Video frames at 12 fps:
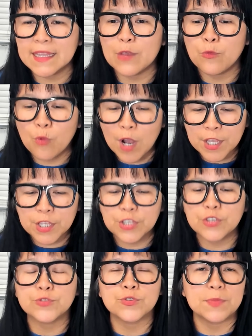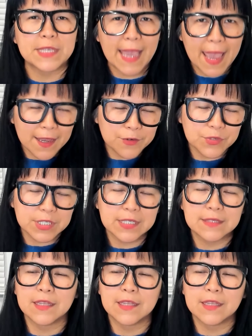They want you to be angry.